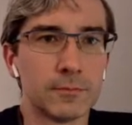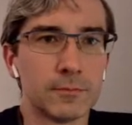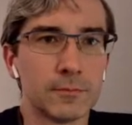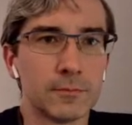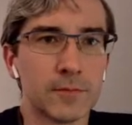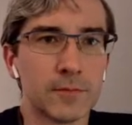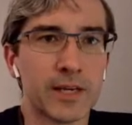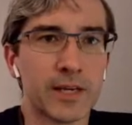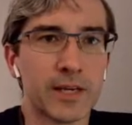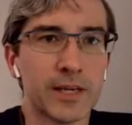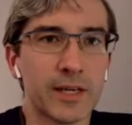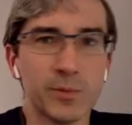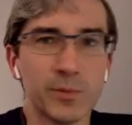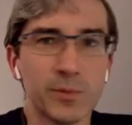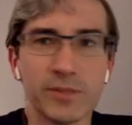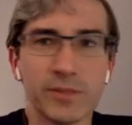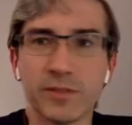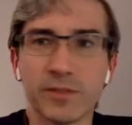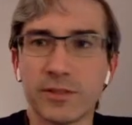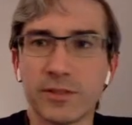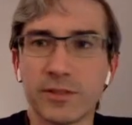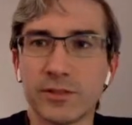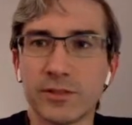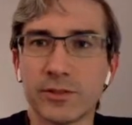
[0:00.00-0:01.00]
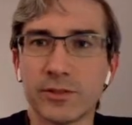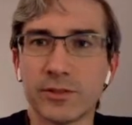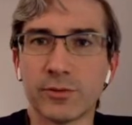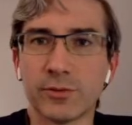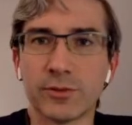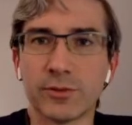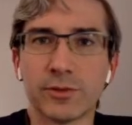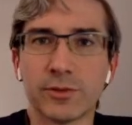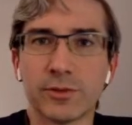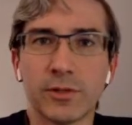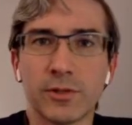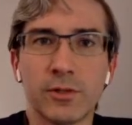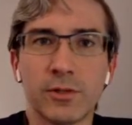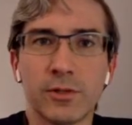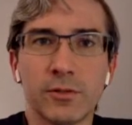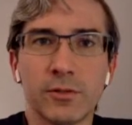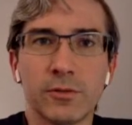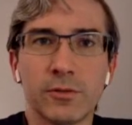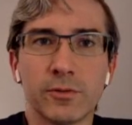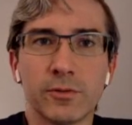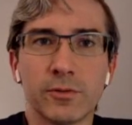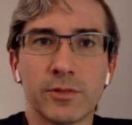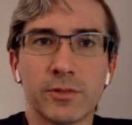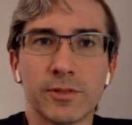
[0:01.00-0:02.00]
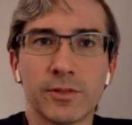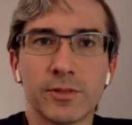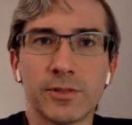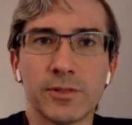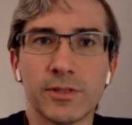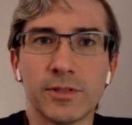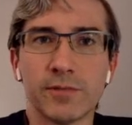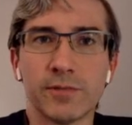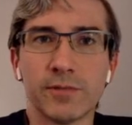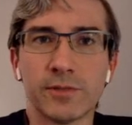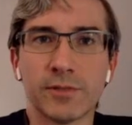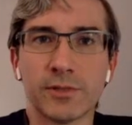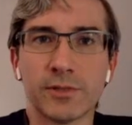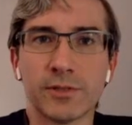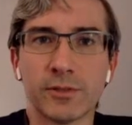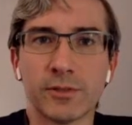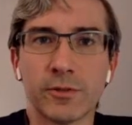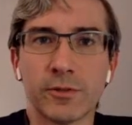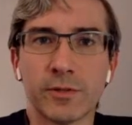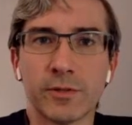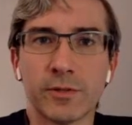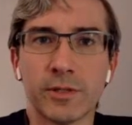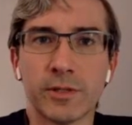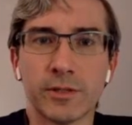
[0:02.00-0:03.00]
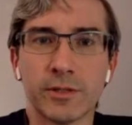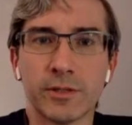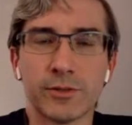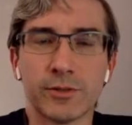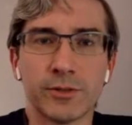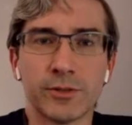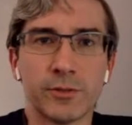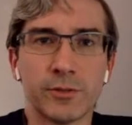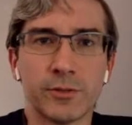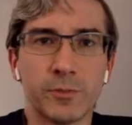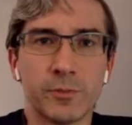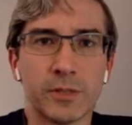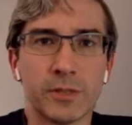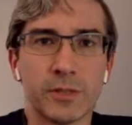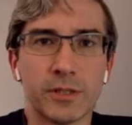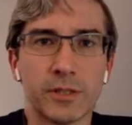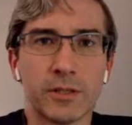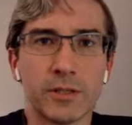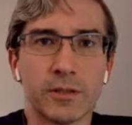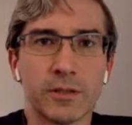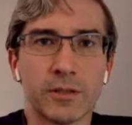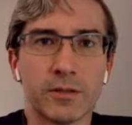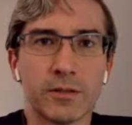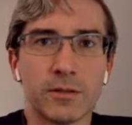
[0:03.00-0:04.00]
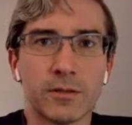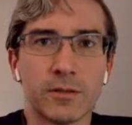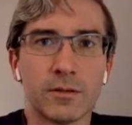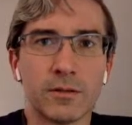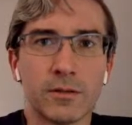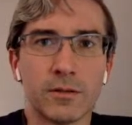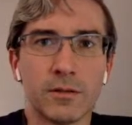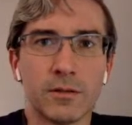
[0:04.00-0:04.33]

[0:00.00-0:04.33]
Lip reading: I can't believe this is so slow. This is even slower than it should be here.